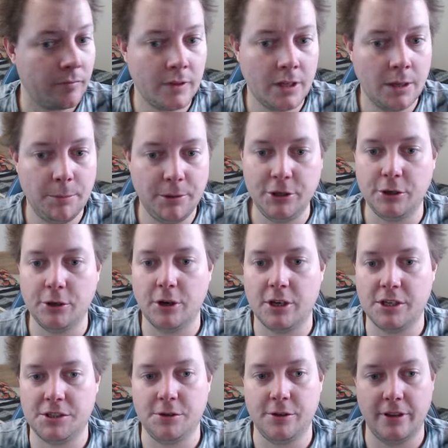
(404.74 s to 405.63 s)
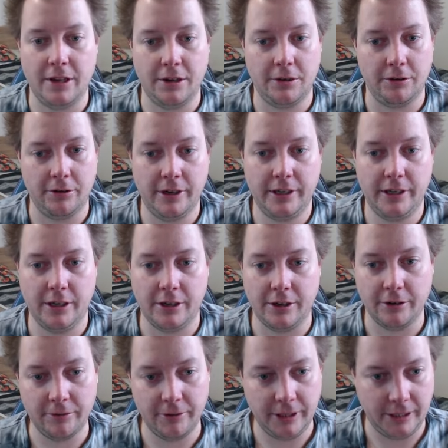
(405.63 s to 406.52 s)
But you guys knew that already. I
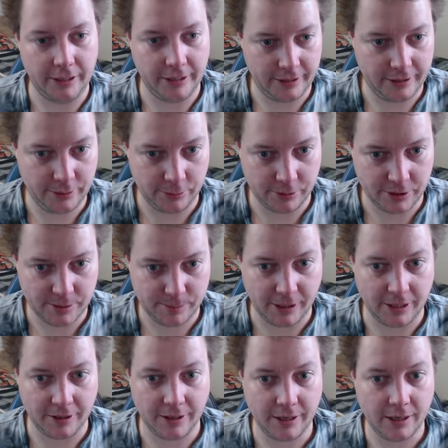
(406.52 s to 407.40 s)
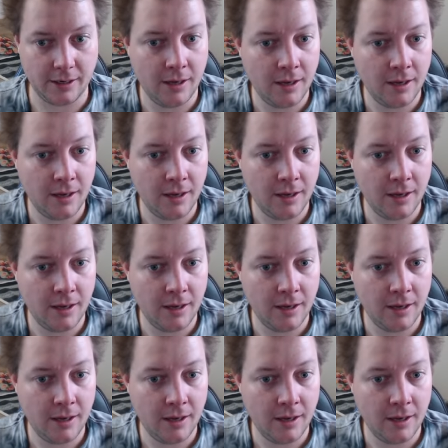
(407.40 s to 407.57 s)
don't really need to explain that.